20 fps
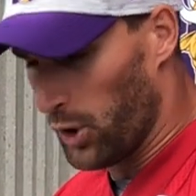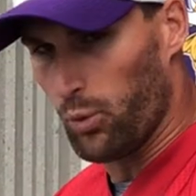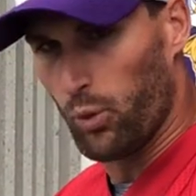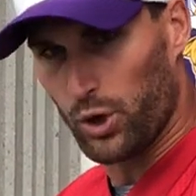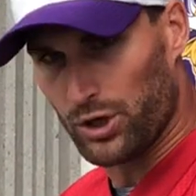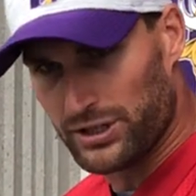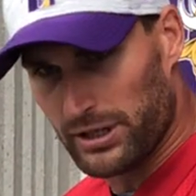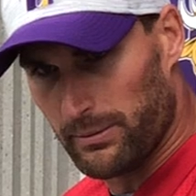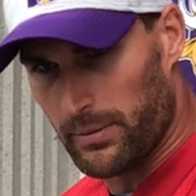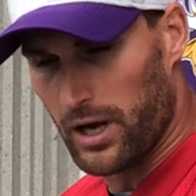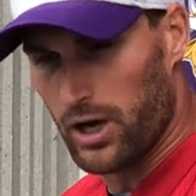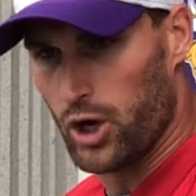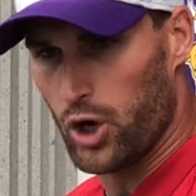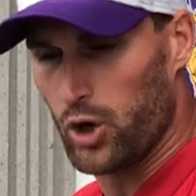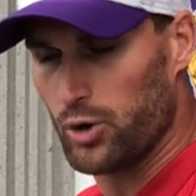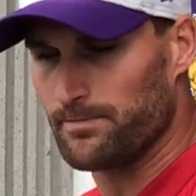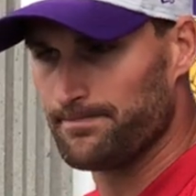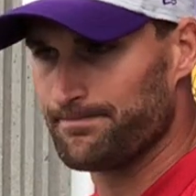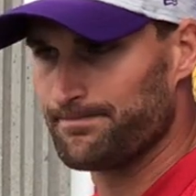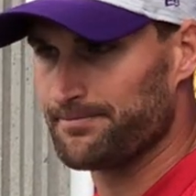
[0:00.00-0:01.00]
worked on my
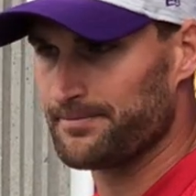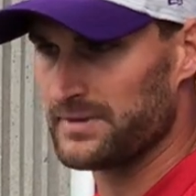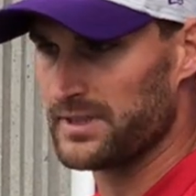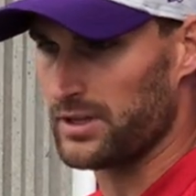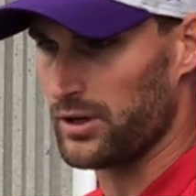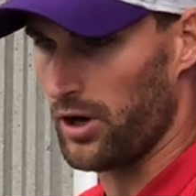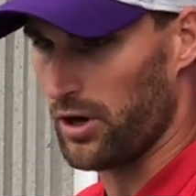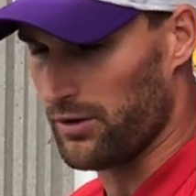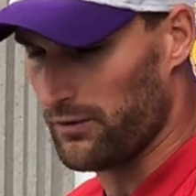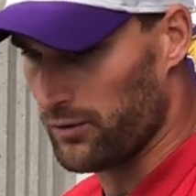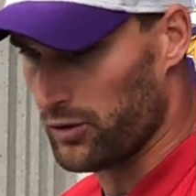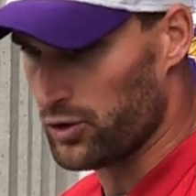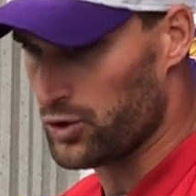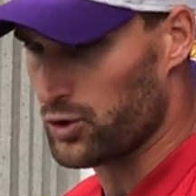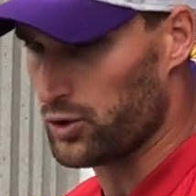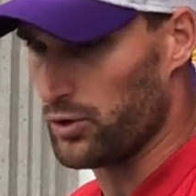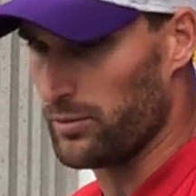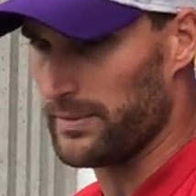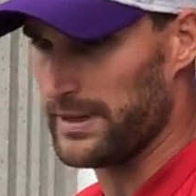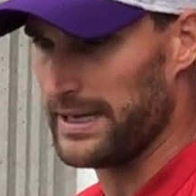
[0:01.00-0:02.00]
own, did all the
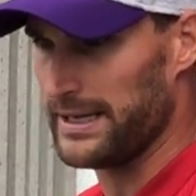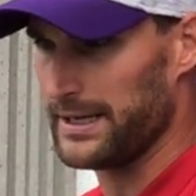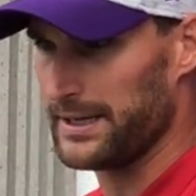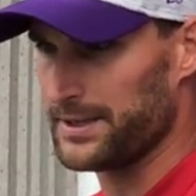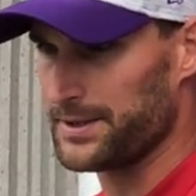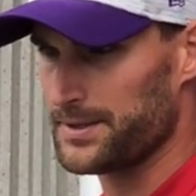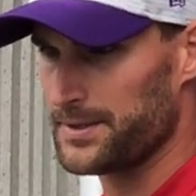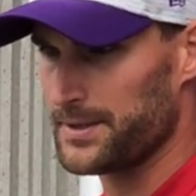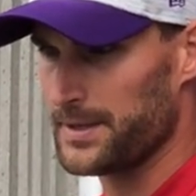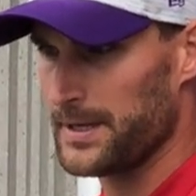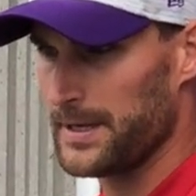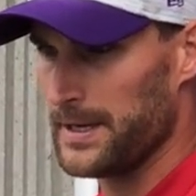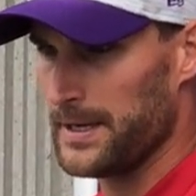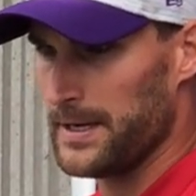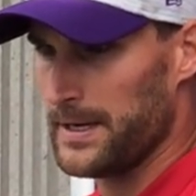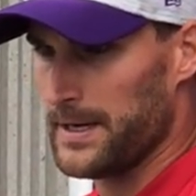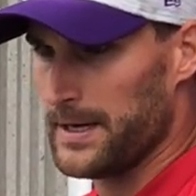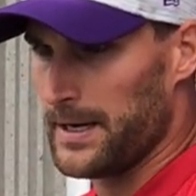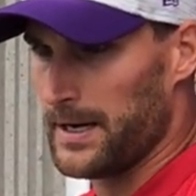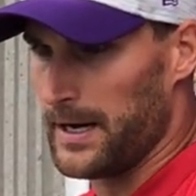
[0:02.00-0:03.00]
virtual meetings,
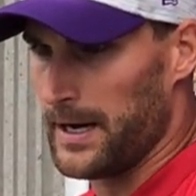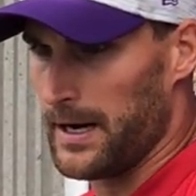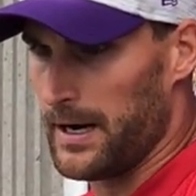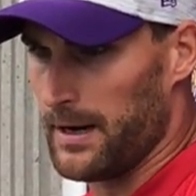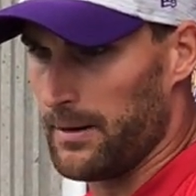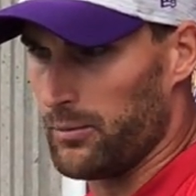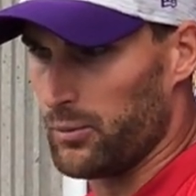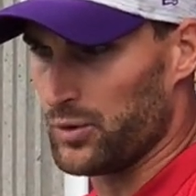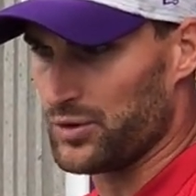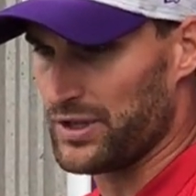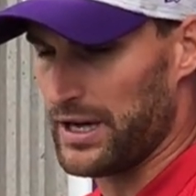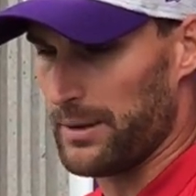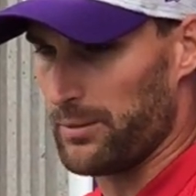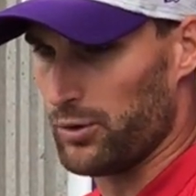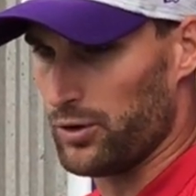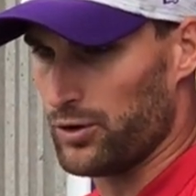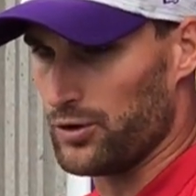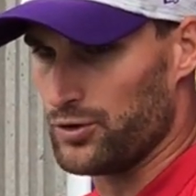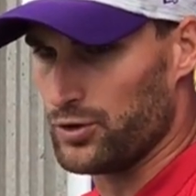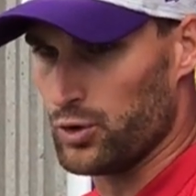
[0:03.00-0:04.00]
was
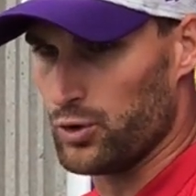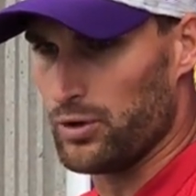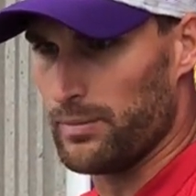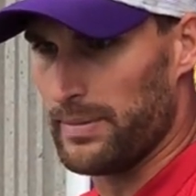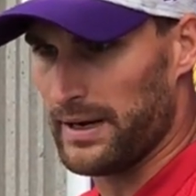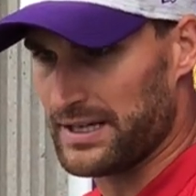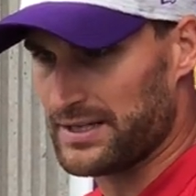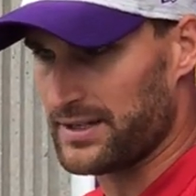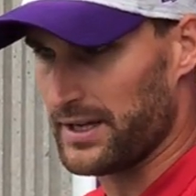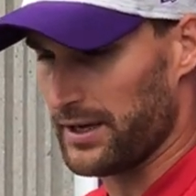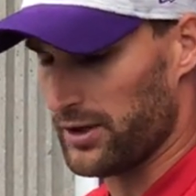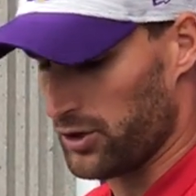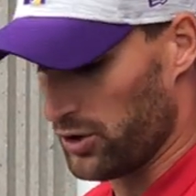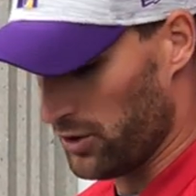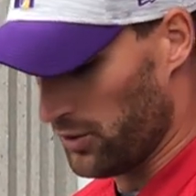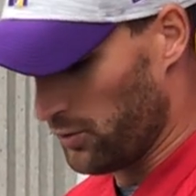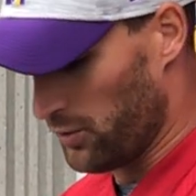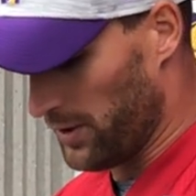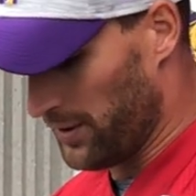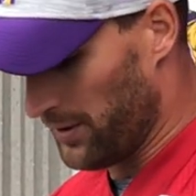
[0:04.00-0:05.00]
able to do the best I could